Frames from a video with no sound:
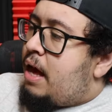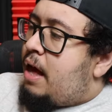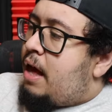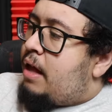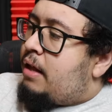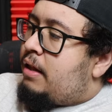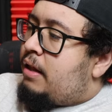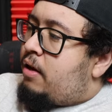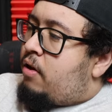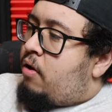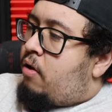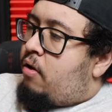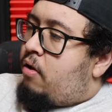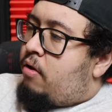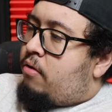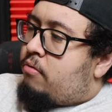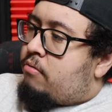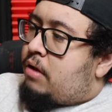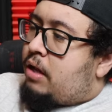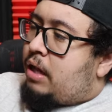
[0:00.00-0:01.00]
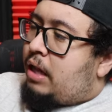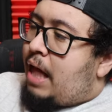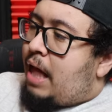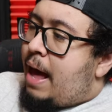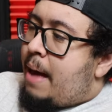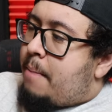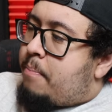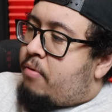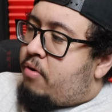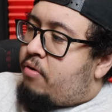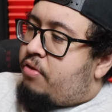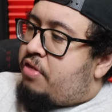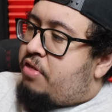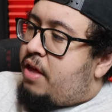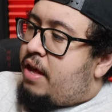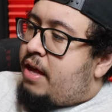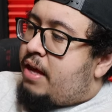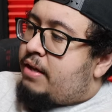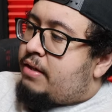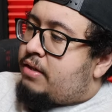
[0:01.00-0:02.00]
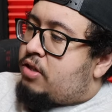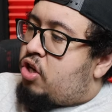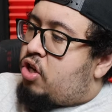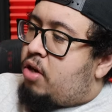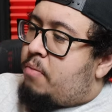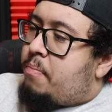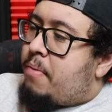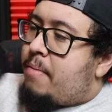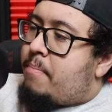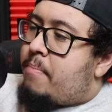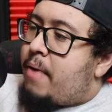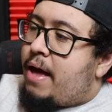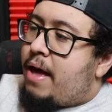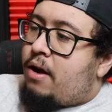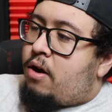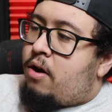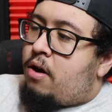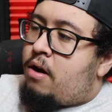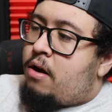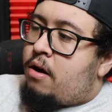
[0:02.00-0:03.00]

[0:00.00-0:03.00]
uh, little clapper things could be better.